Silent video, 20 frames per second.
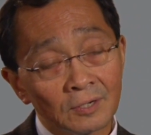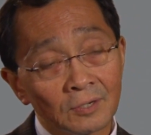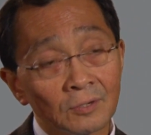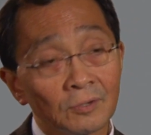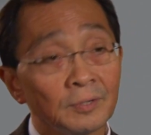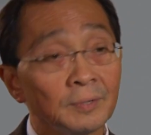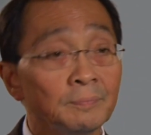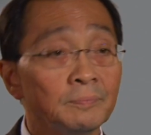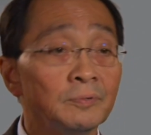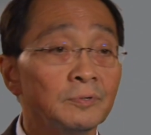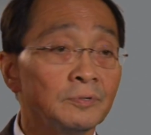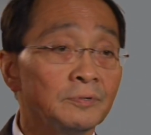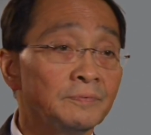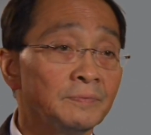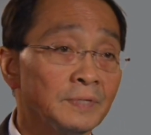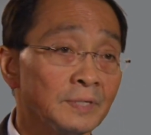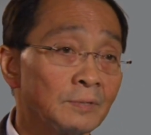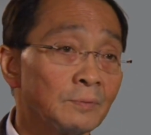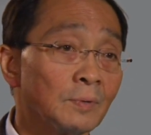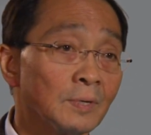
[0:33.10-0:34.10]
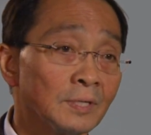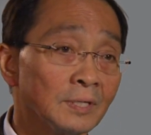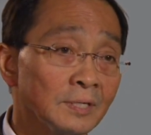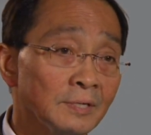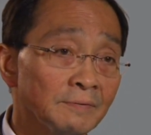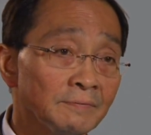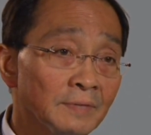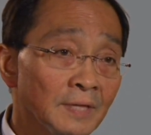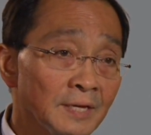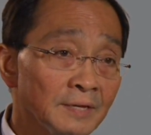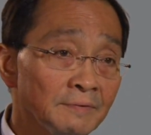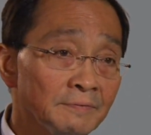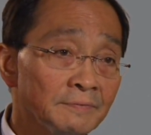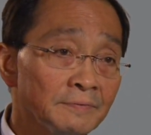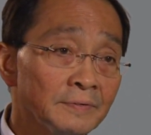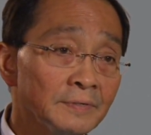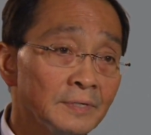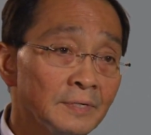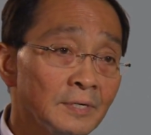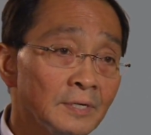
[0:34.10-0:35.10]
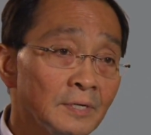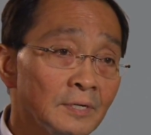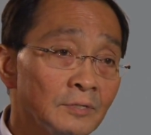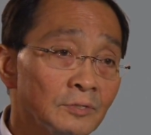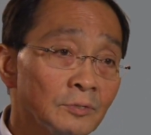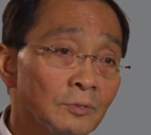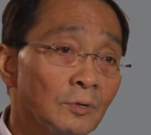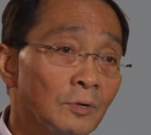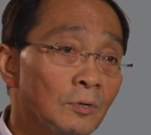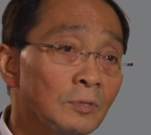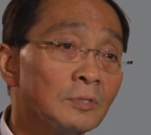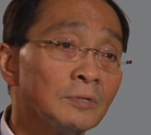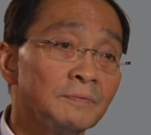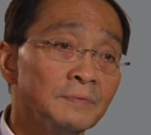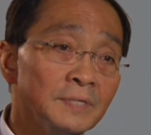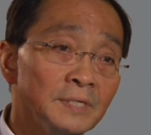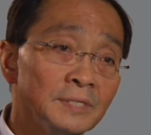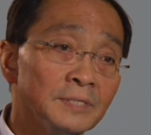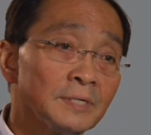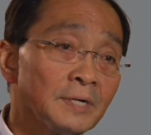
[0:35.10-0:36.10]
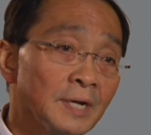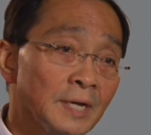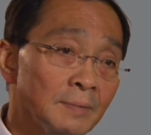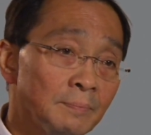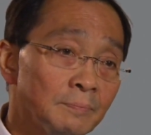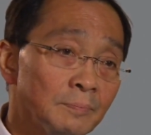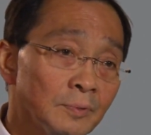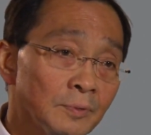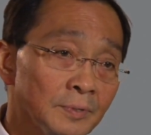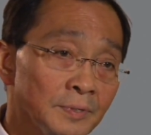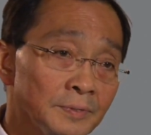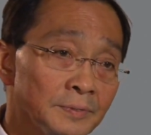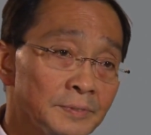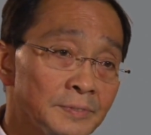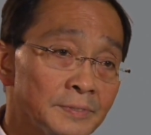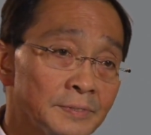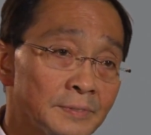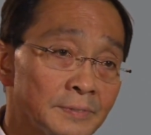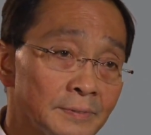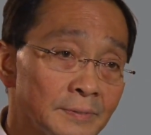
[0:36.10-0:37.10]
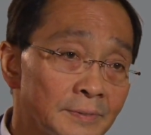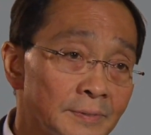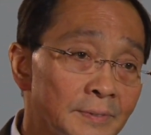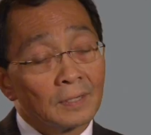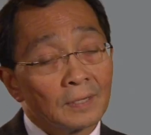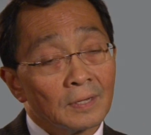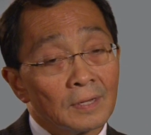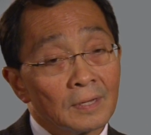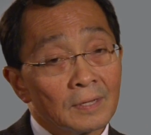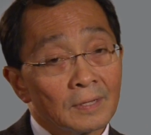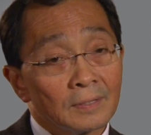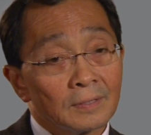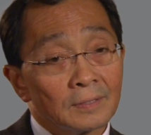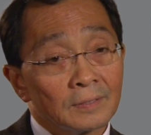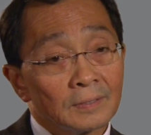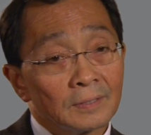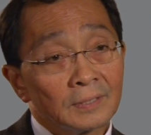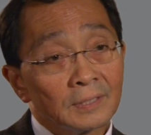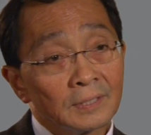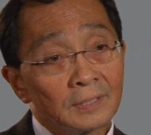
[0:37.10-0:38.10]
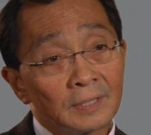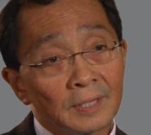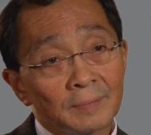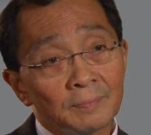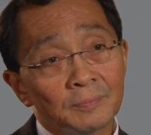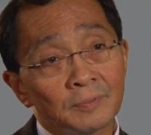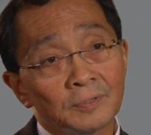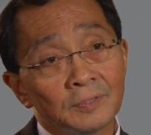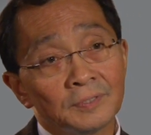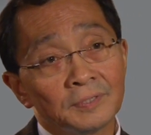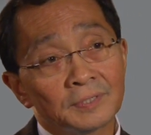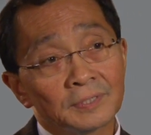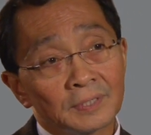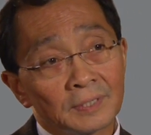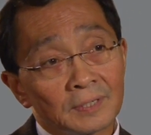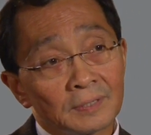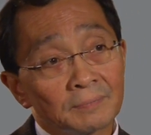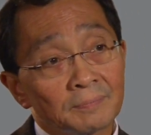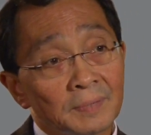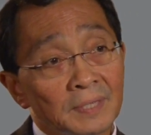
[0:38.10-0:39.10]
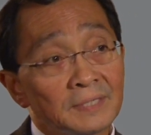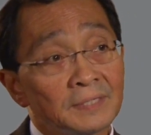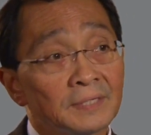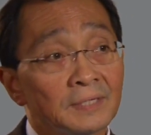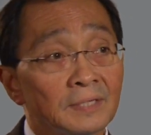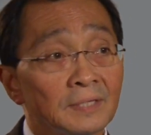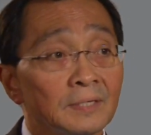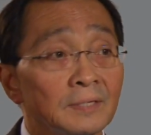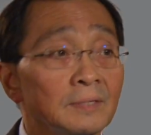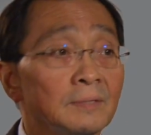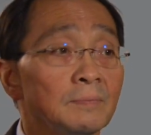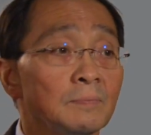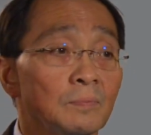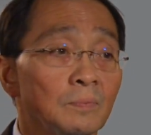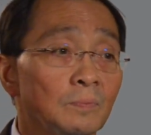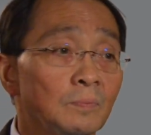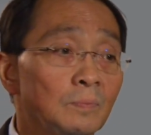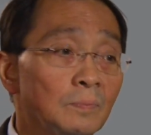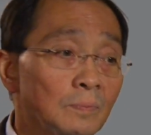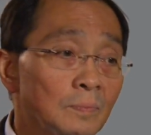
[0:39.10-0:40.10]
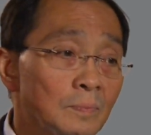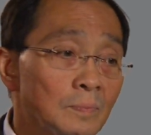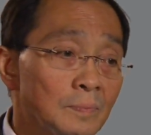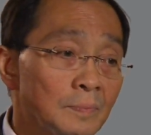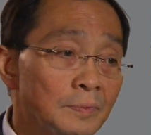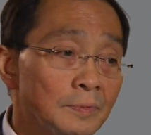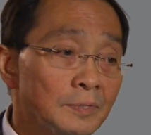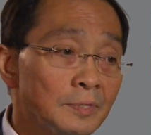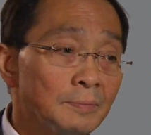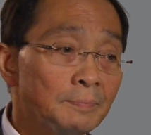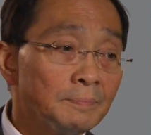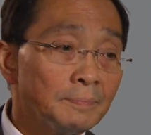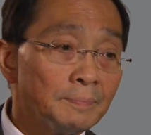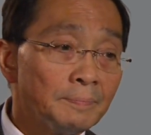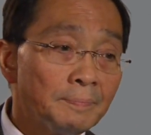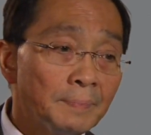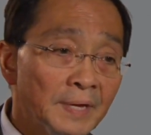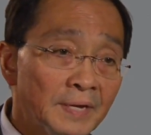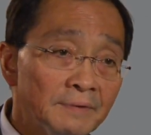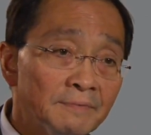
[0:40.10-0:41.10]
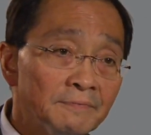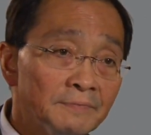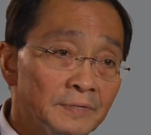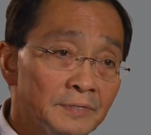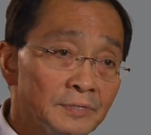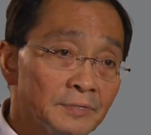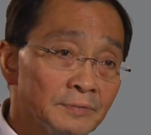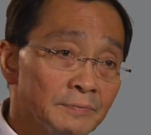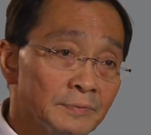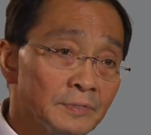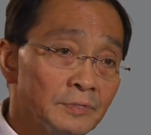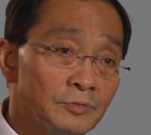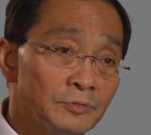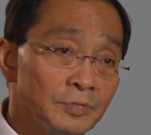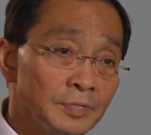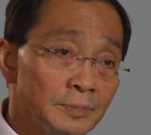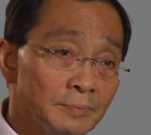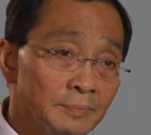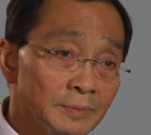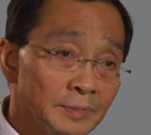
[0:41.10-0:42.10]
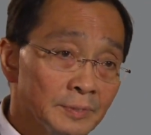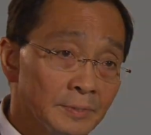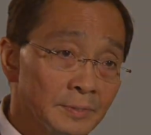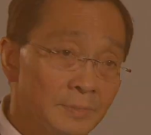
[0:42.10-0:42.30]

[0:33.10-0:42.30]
or improve their quality of life. So all of these are endpoints. The clinical endpoints are basically the benefits of the treatment.